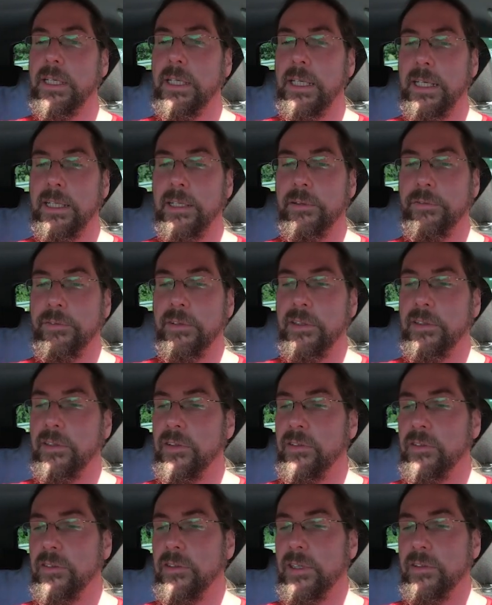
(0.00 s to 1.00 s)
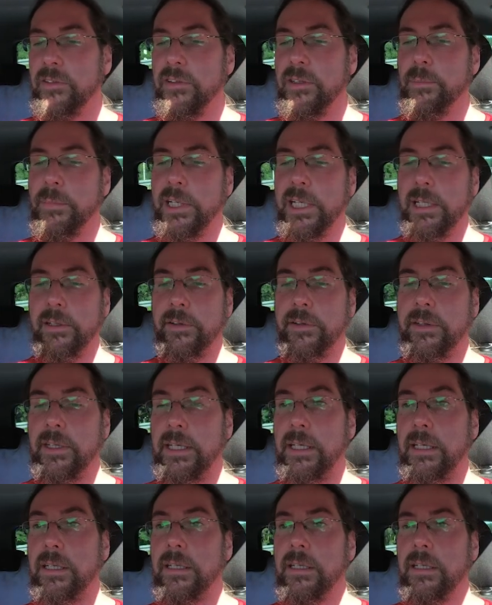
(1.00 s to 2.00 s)
and it's just the middle
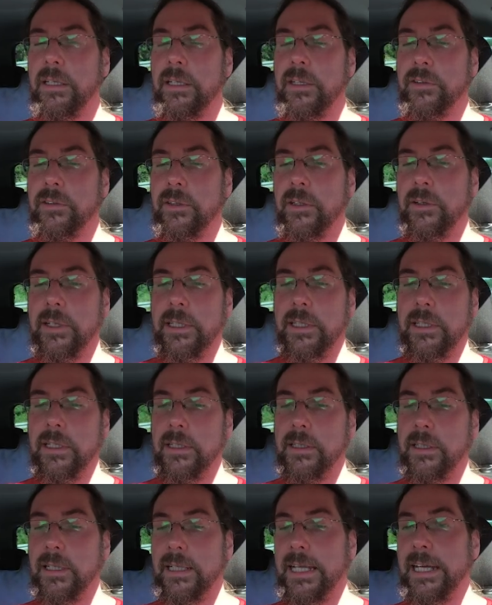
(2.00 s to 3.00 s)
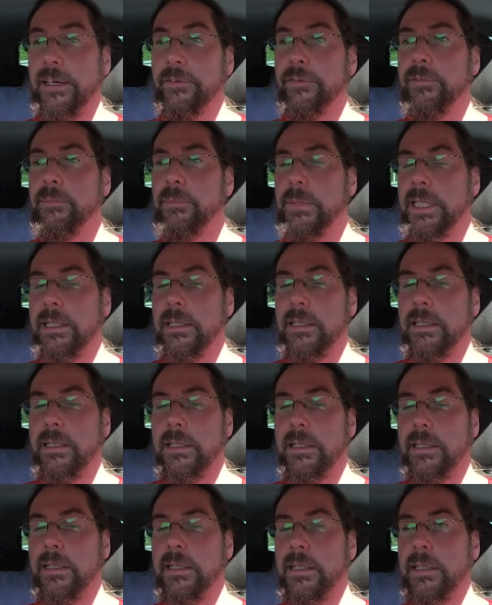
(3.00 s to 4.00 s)
thing. So in the left middle,
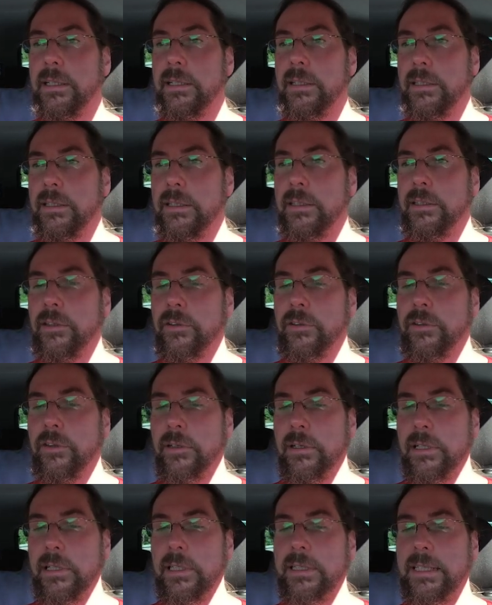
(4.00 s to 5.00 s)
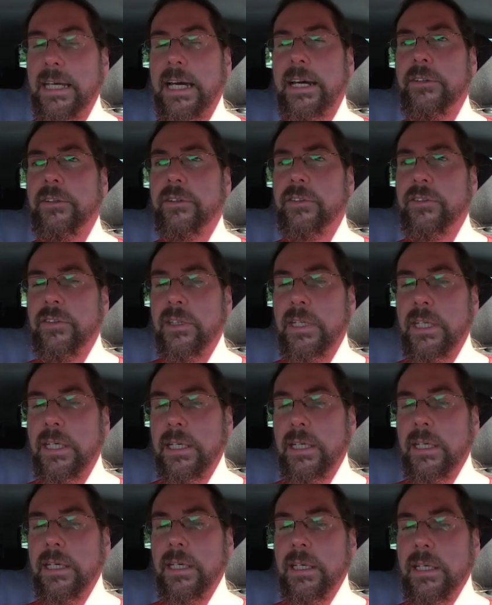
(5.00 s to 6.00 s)
in the circle, now you
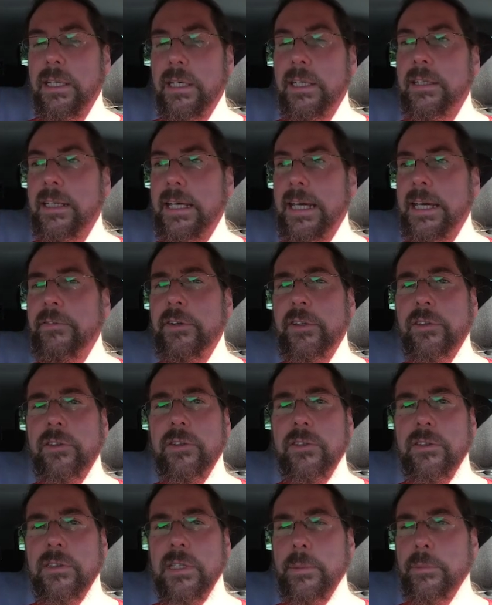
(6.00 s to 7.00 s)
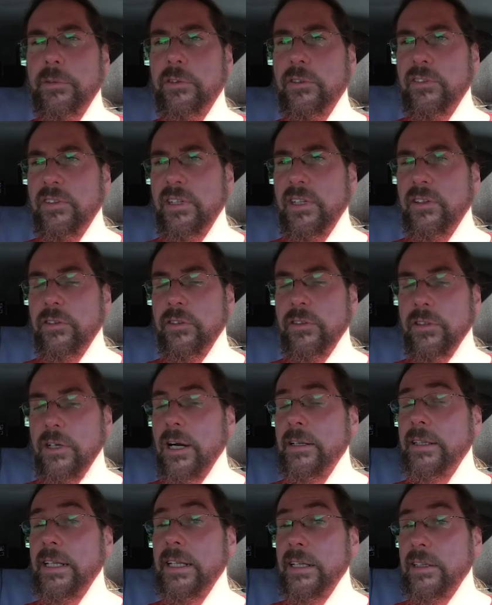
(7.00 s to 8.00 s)
see the average consumption since
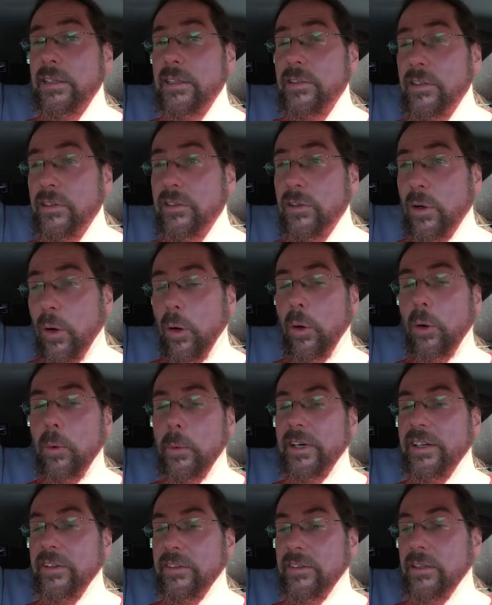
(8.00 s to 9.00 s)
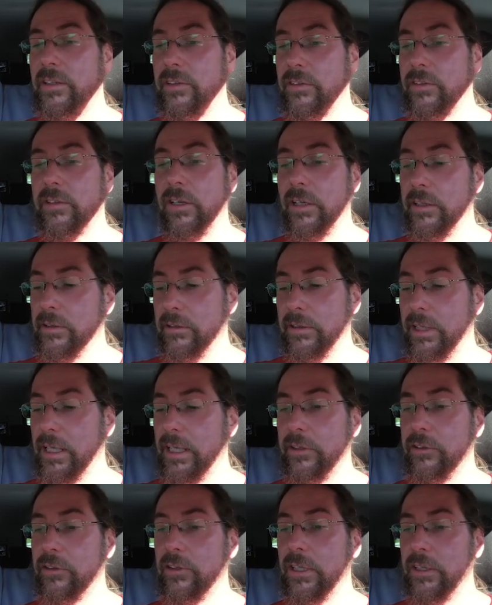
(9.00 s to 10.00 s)
start, and this is always since start. You
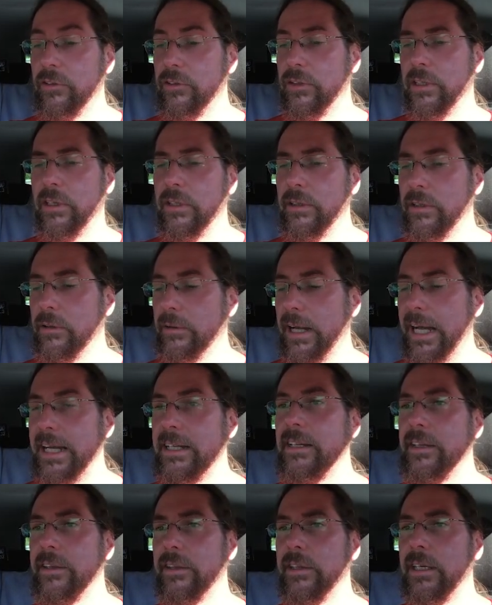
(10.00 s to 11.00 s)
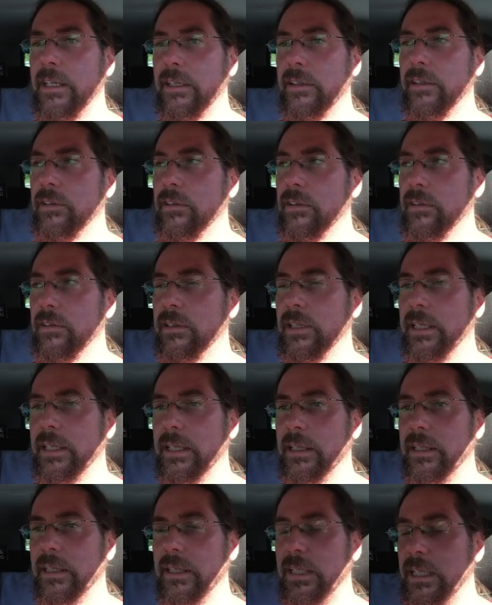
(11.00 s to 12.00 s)
can't change it. On the right, I think this is
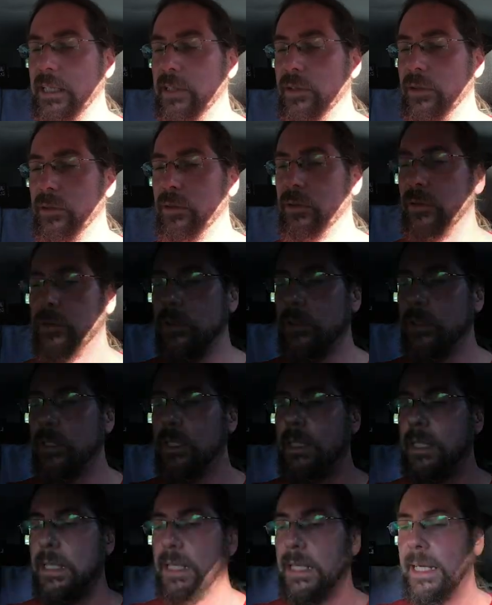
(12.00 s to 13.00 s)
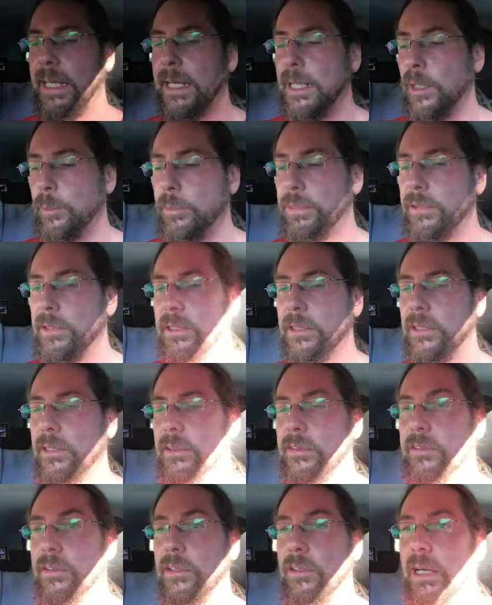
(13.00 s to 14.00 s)
like an eco helper,
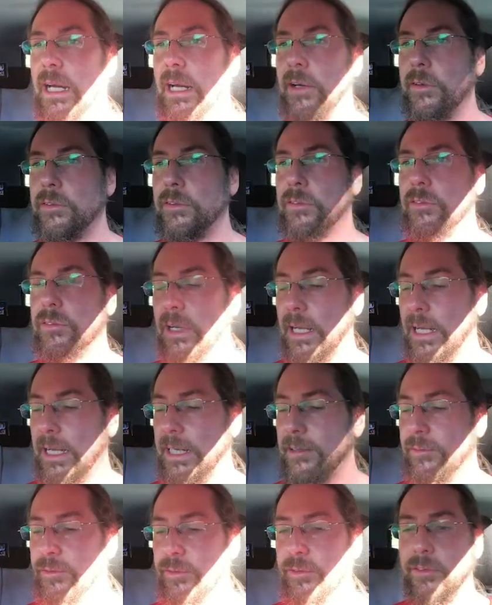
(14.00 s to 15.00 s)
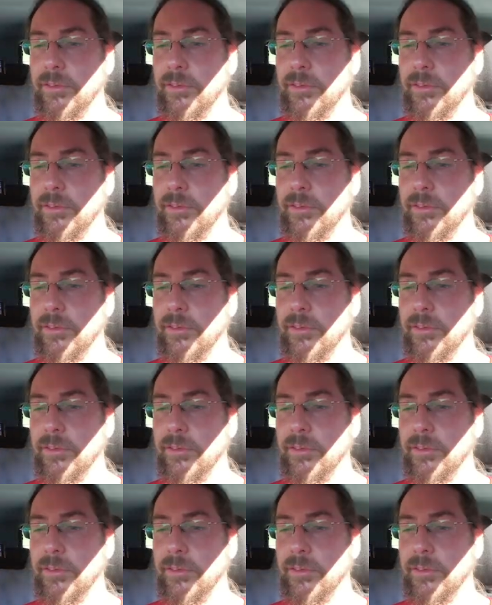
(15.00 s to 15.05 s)
so how to drive,